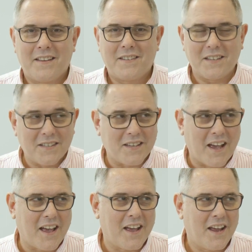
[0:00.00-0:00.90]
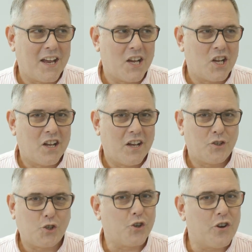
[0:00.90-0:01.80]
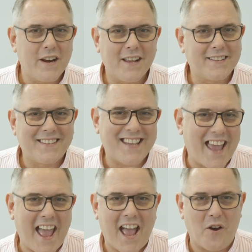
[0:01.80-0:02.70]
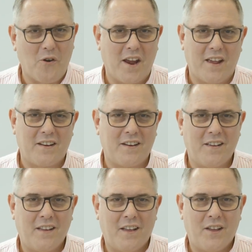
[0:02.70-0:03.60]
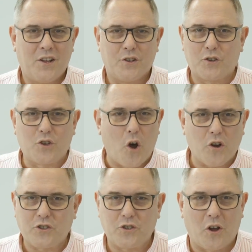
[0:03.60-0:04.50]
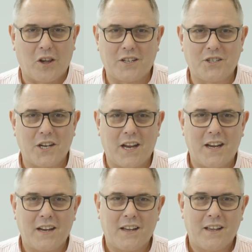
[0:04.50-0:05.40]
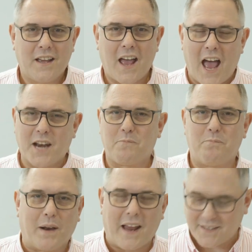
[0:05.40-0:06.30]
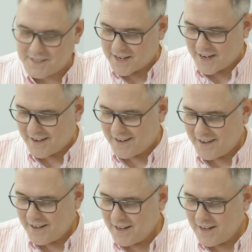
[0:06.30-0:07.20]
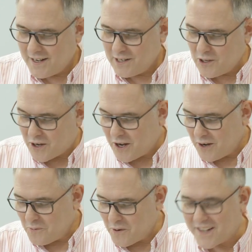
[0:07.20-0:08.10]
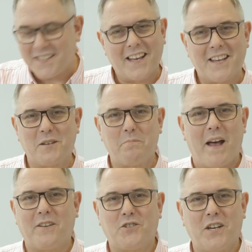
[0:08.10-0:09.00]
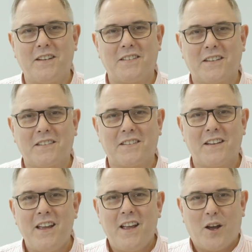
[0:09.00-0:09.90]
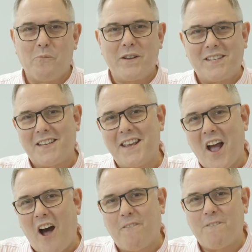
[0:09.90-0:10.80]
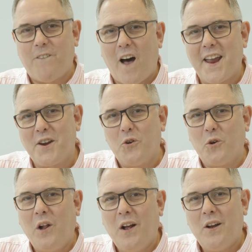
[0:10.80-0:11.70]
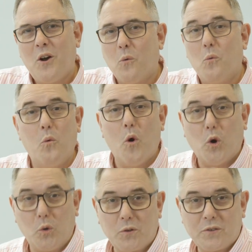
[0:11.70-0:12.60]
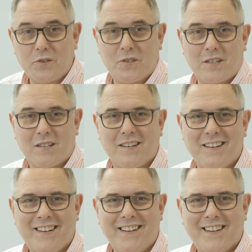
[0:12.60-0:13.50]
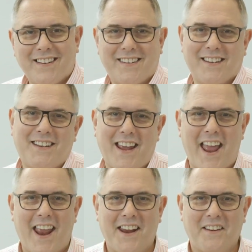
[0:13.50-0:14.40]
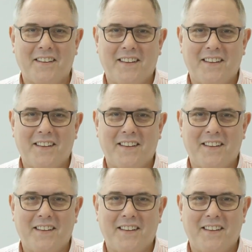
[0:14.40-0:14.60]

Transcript: This is a Trinitarian doxology and blessing. Look what he says about Jesus, and we see our final waltz today.